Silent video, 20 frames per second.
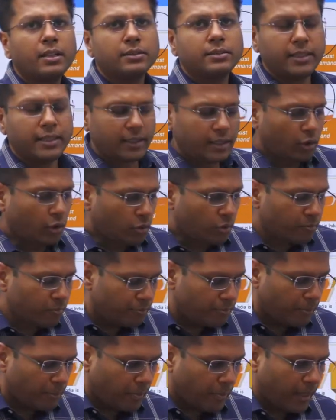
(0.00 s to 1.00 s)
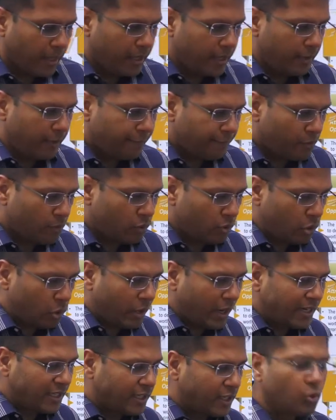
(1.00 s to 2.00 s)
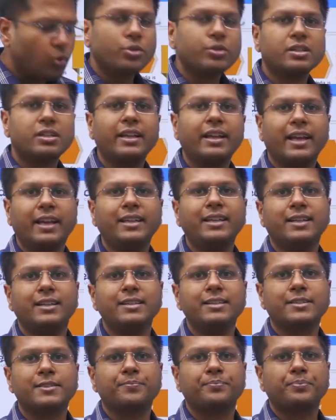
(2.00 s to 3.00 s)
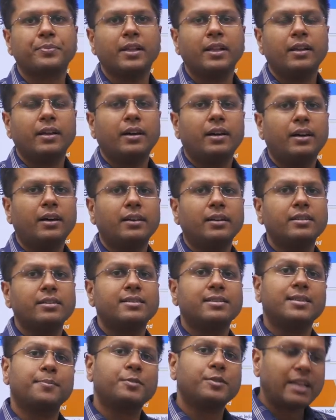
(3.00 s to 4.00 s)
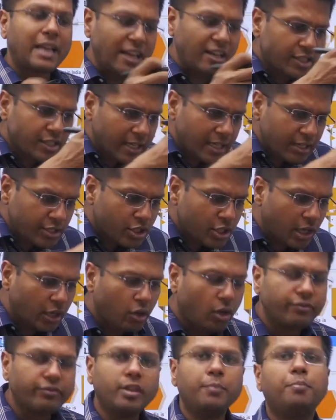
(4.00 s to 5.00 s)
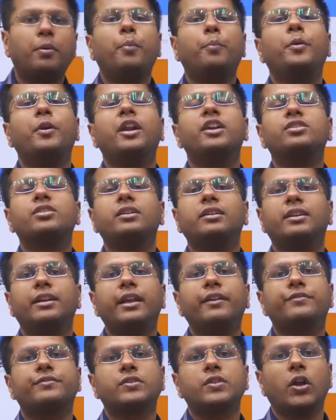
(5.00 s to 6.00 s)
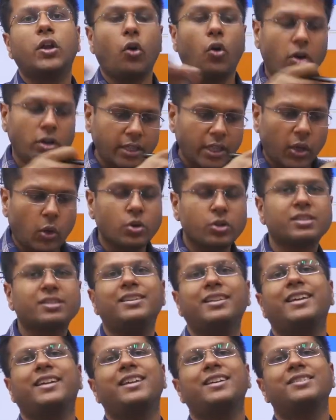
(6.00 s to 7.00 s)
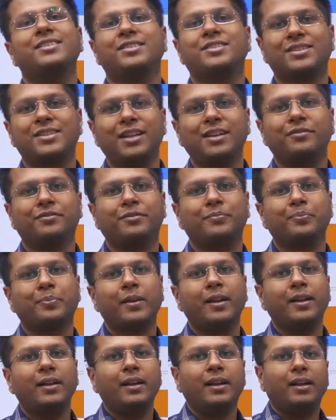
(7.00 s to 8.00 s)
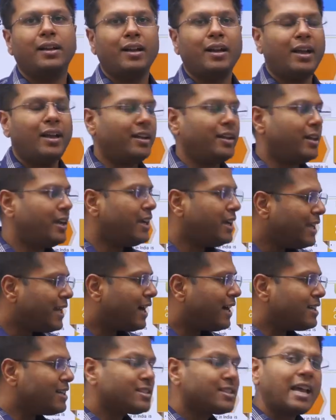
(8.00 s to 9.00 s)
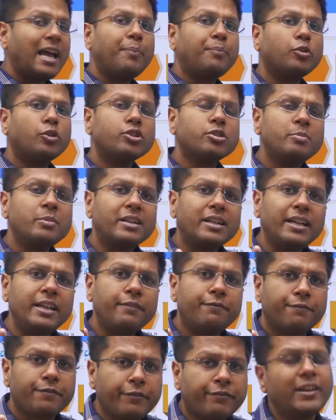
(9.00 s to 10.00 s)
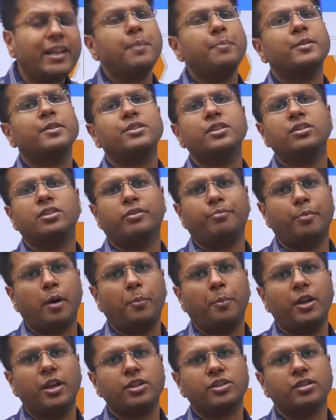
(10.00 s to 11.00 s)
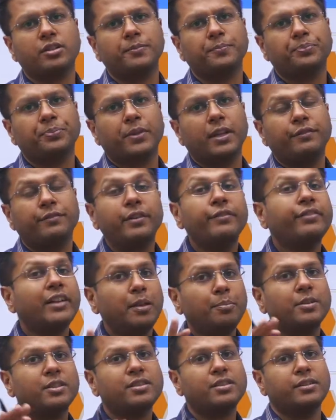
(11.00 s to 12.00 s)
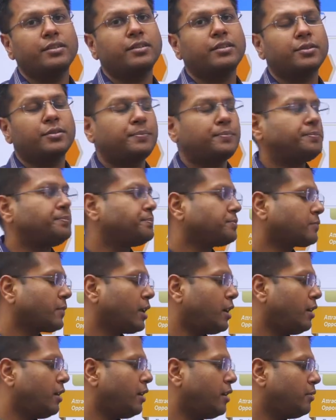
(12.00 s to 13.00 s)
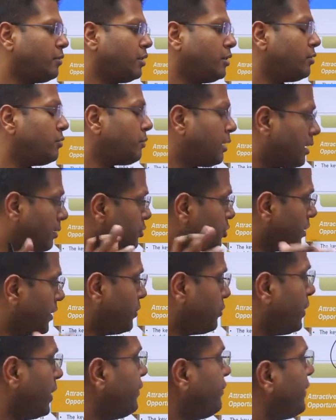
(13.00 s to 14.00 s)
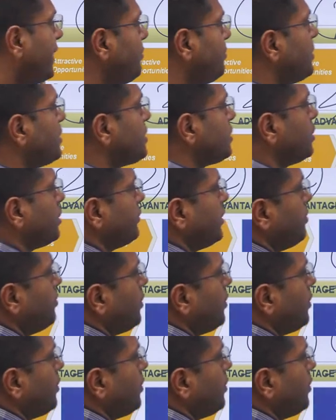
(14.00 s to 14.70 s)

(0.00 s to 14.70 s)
See, if you look at the coastal areas, a substantial chunk of the population lives along the coastal areas itself. India's approximately fifty percent of population, fifty percent, uh, I'm sorry, twenty-five percent of the